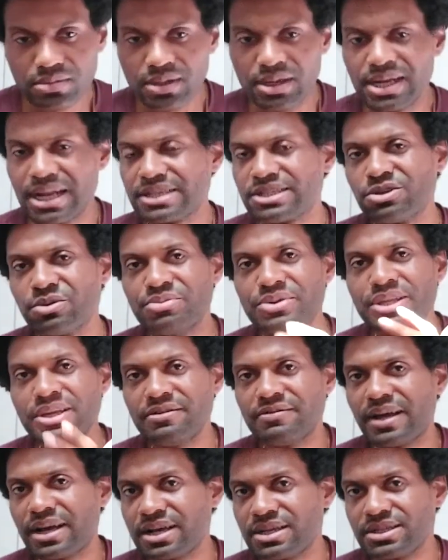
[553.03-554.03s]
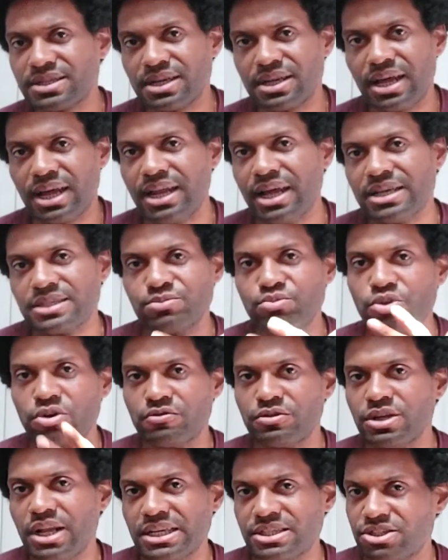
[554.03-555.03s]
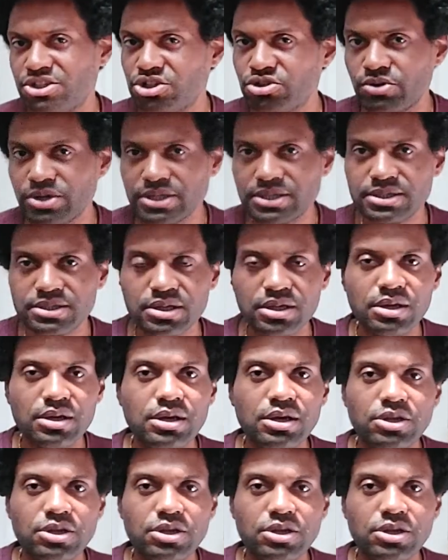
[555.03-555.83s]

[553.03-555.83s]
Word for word: And I still believe, like I said, that that's a choice,